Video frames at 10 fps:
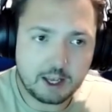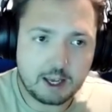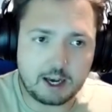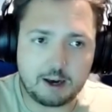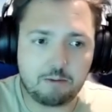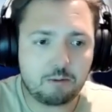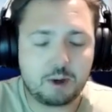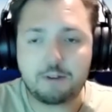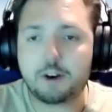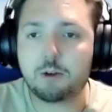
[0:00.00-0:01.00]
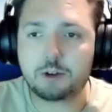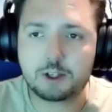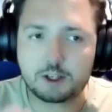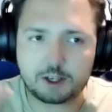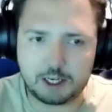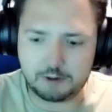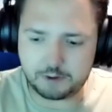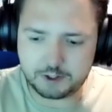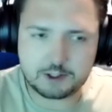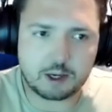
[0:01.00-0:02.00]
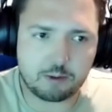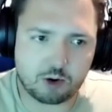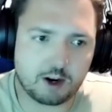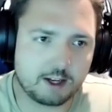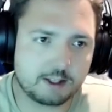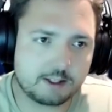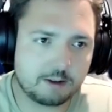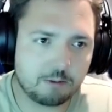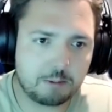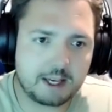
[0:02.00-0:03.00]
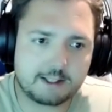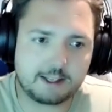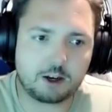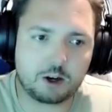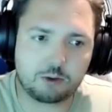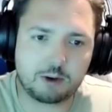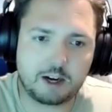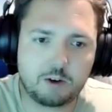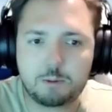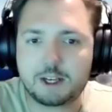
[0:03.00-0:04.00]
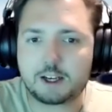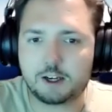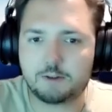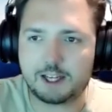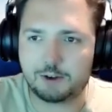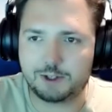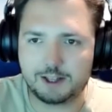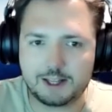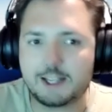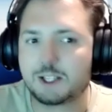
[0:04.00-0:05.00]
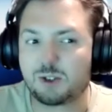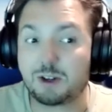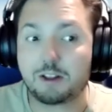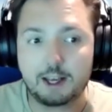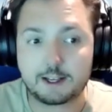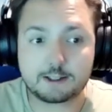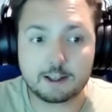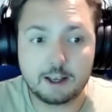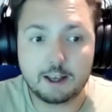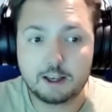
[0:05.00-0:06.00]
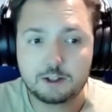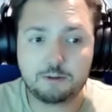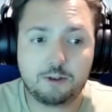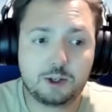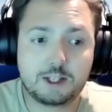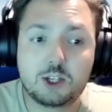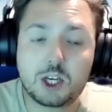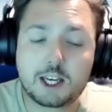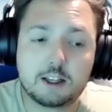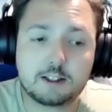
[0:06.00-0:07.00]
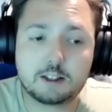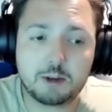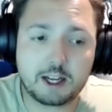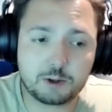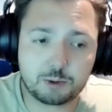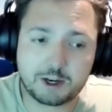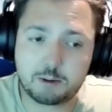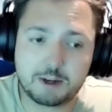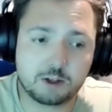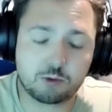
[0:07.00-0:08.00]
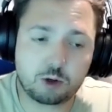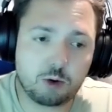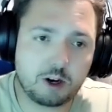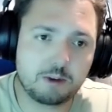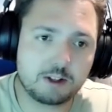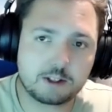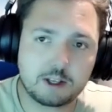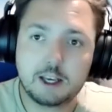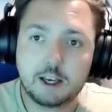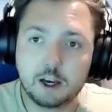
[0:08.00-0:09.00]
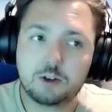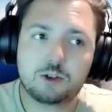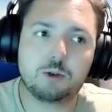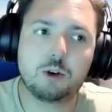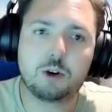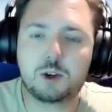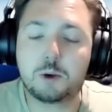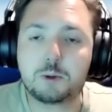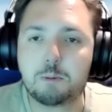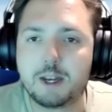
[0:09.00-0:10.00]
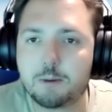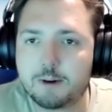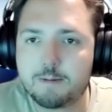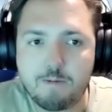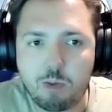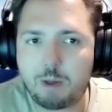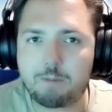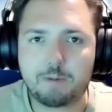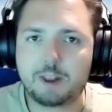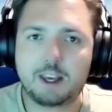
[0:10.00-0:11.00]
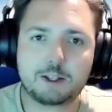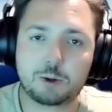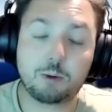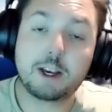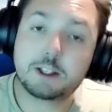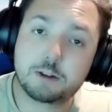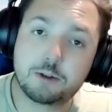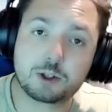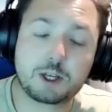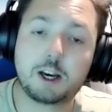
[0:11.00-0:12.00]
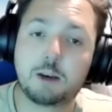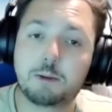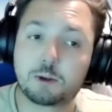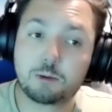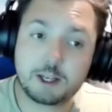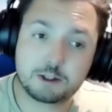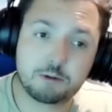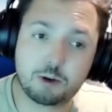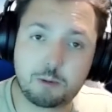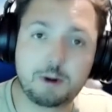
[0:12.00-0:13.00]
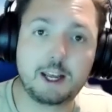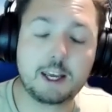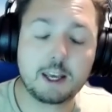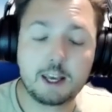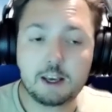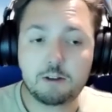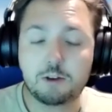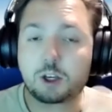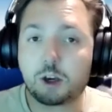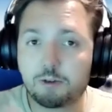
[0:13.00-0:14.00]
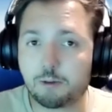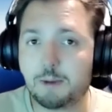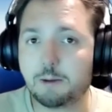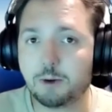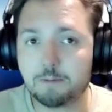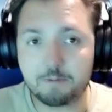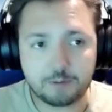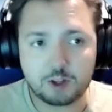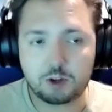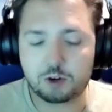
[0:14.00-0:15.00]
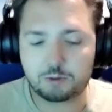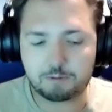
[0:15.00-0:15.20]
But if I were to kind of summarize PC hardware, it would be kind of down to these three things. So firstly, checking the simulator's recommended requirements. Do not use minimum. It's a waste of your time. It's a waste of your money. If you go for minimum, you're